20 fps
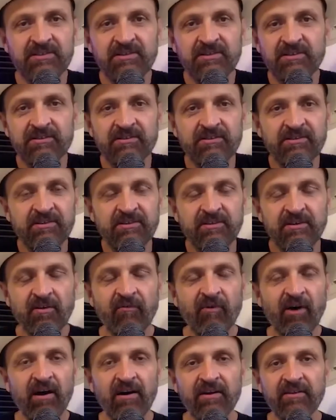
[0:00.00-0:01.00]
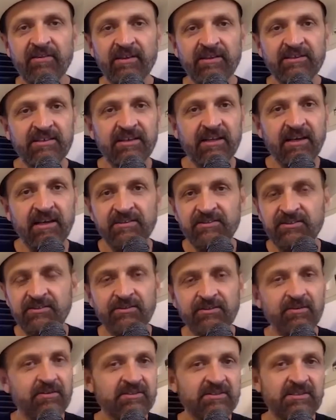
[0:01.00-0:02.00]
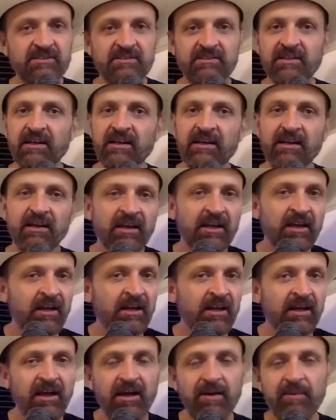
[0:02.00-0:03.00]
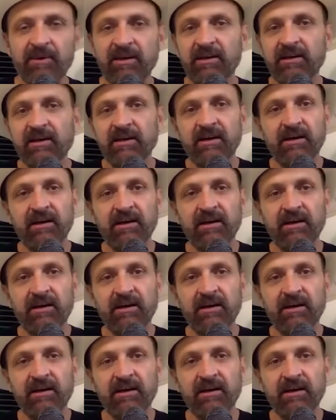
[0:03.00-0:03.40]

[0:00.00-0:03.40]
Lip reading: to the Nirvana thing today too. It's just like, I mean,